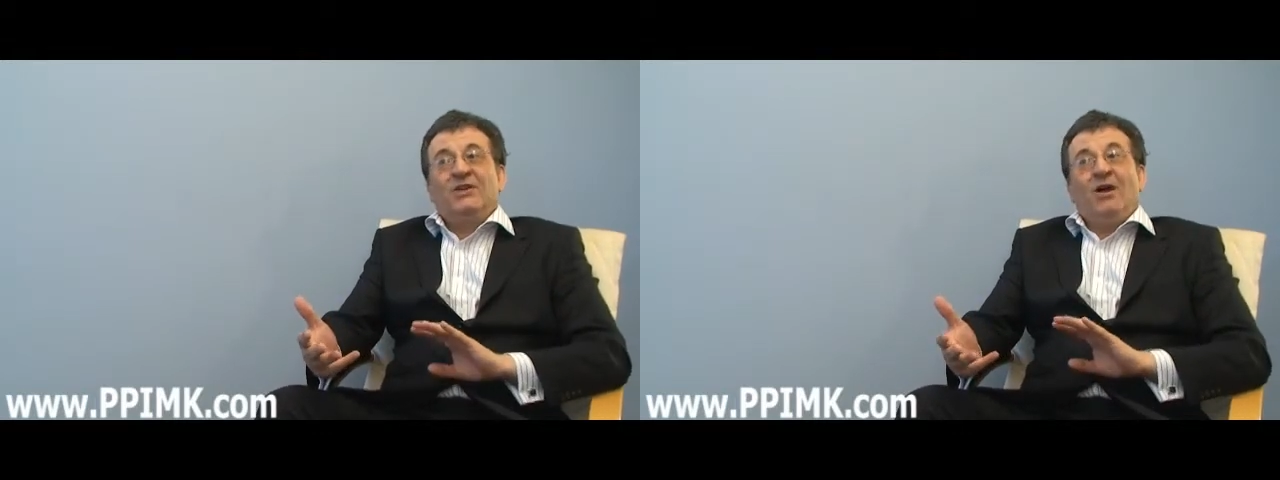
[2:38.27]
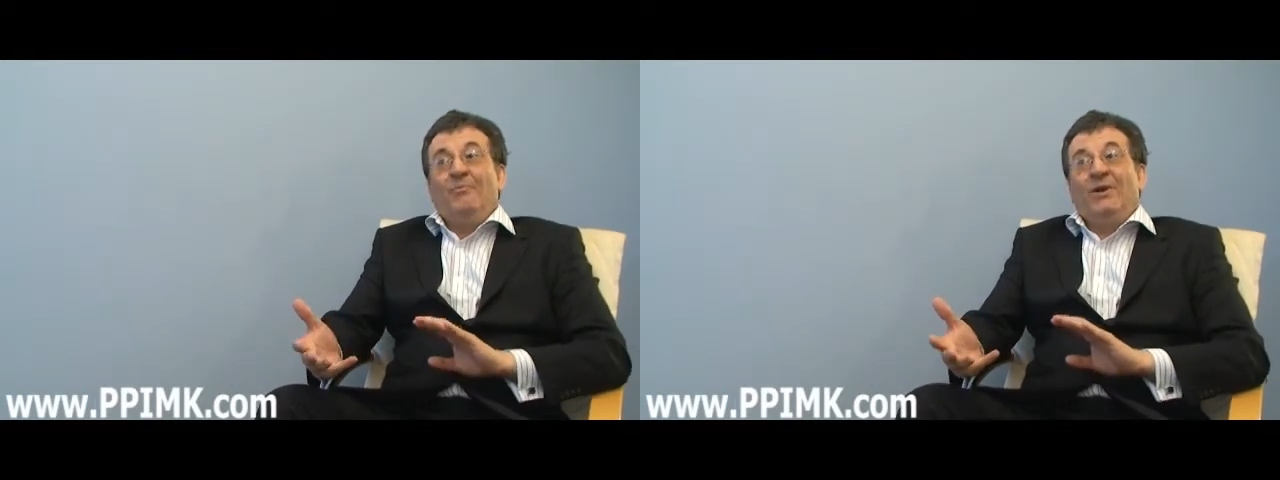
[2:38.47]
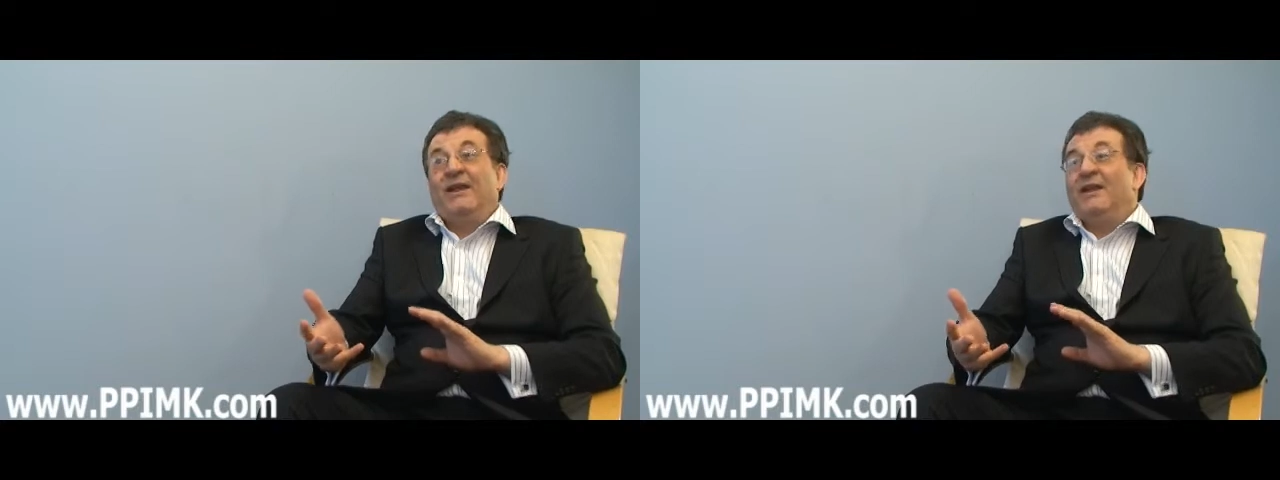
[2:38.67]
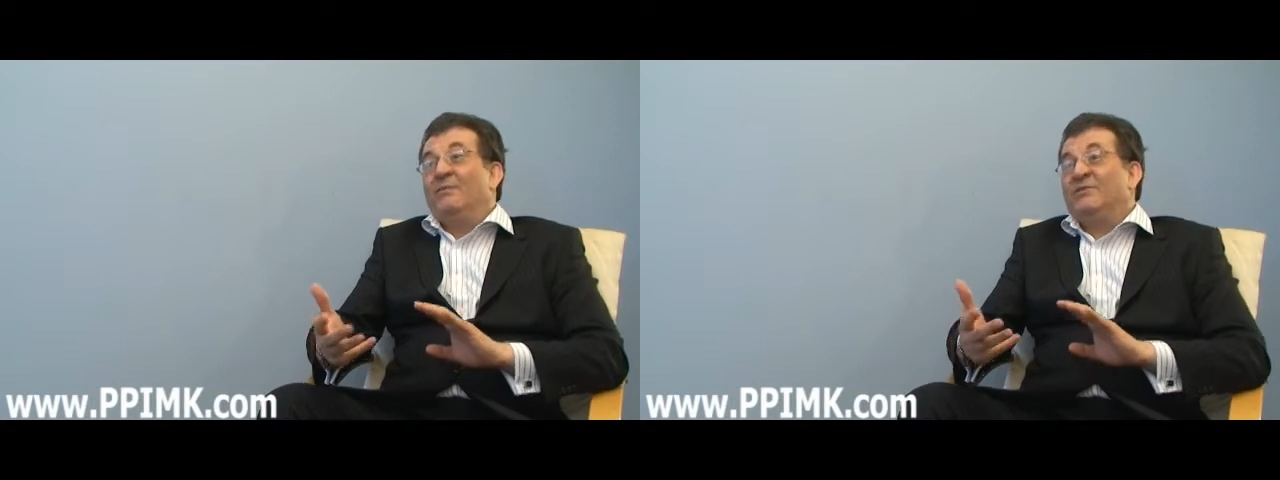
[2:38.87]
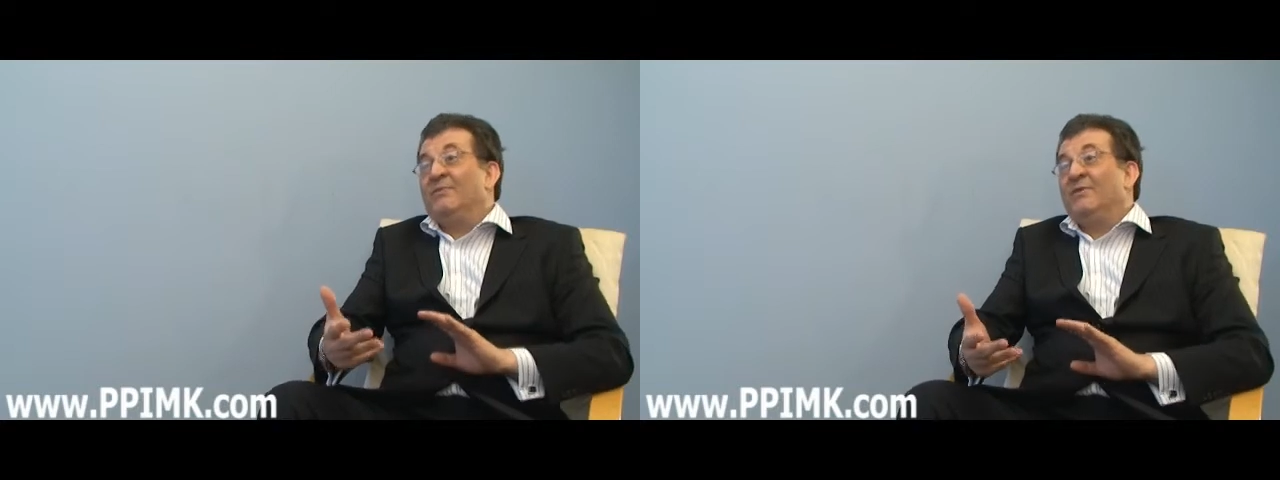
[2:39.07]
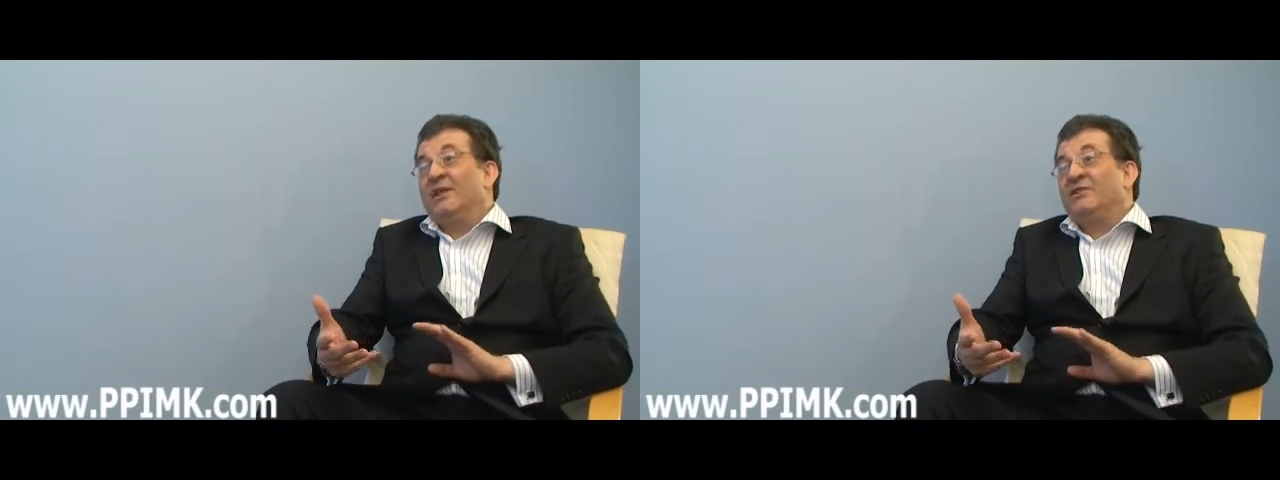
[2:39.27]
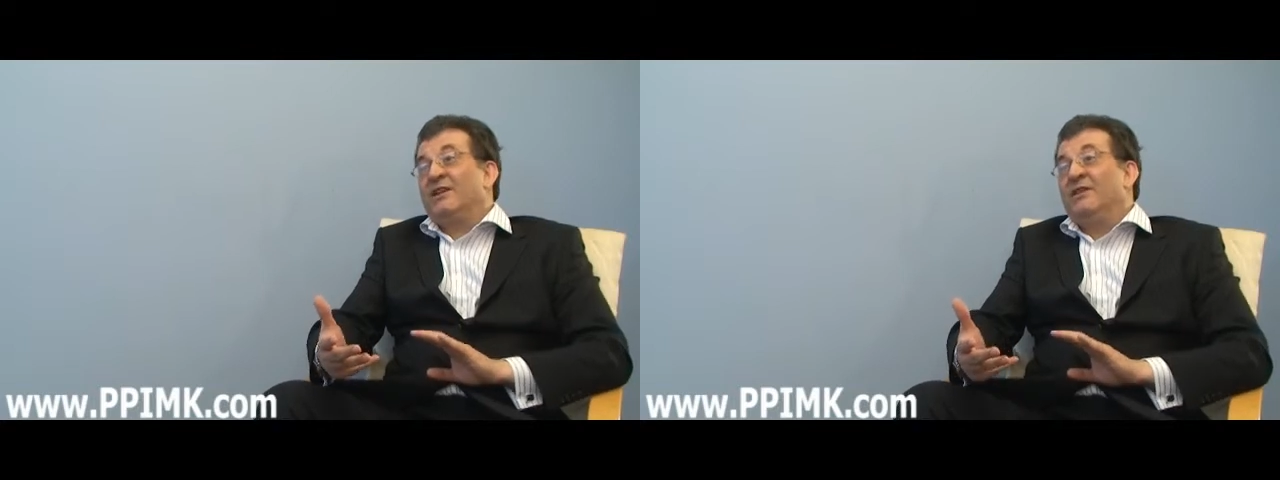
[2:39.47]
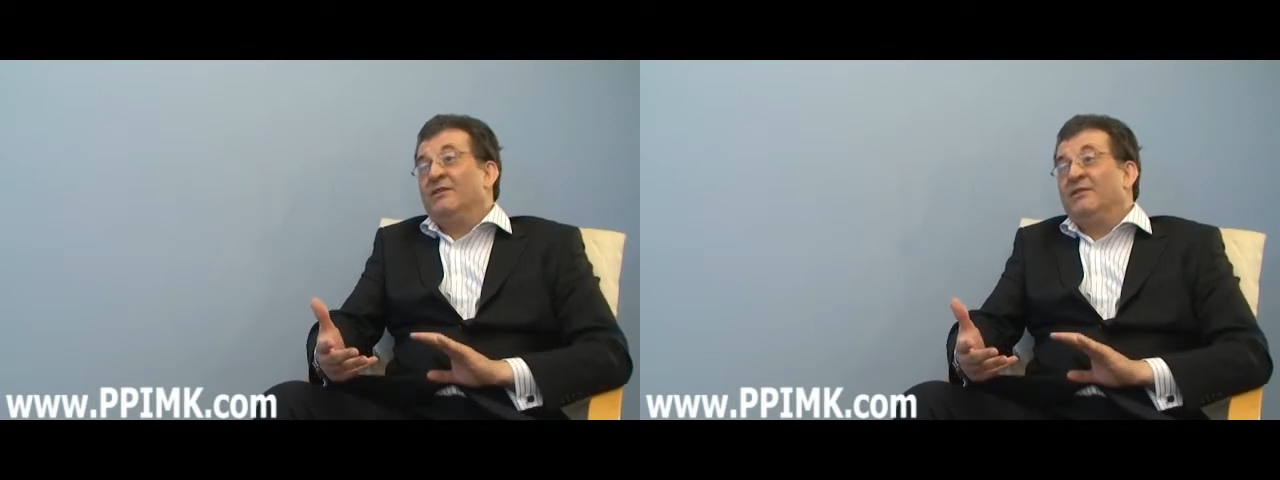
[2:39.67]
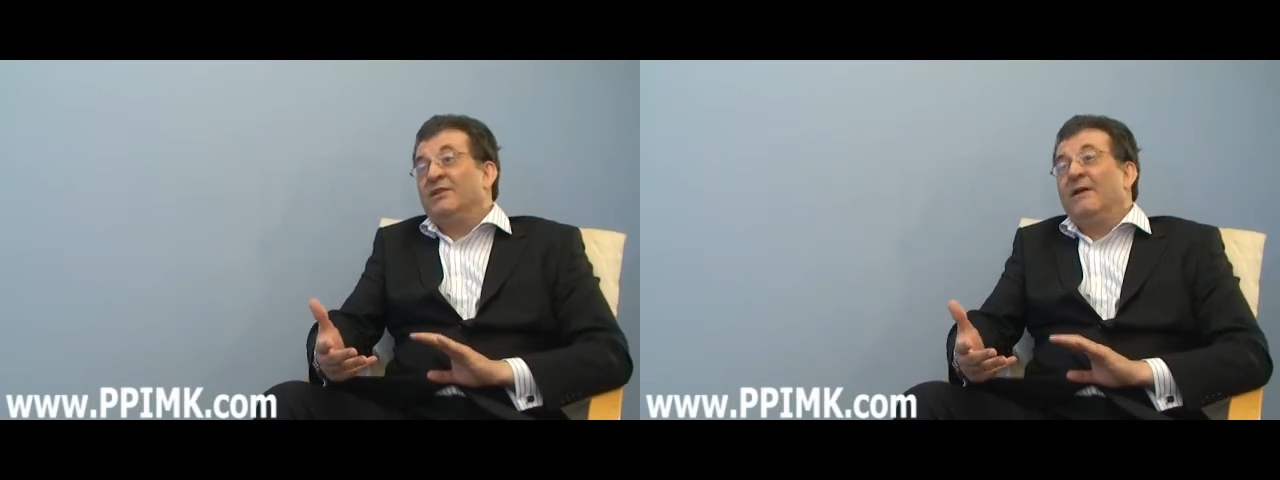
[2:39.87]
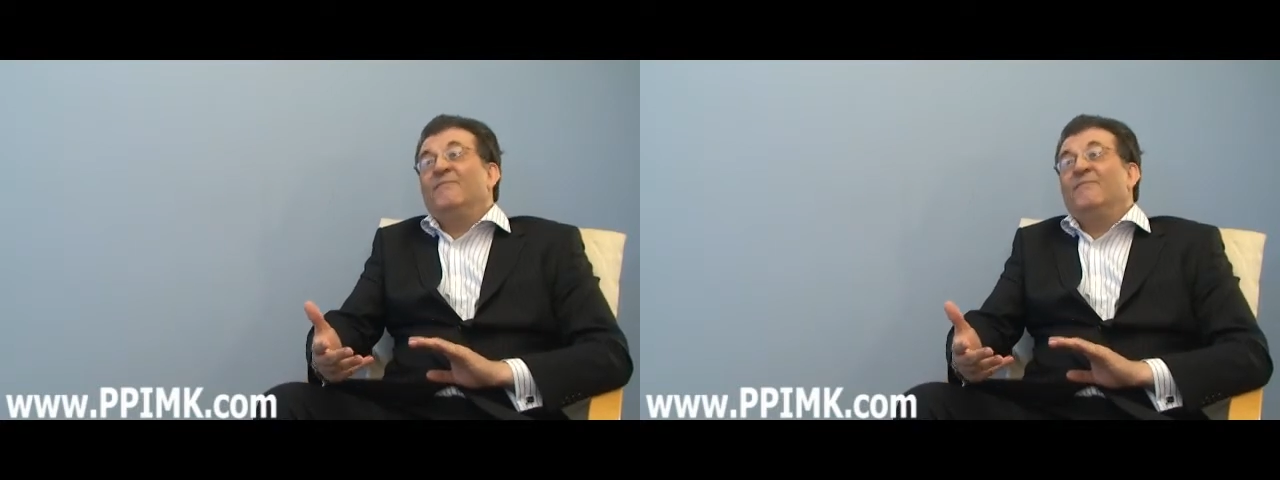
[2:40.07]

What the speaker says: start picking up some of their skills.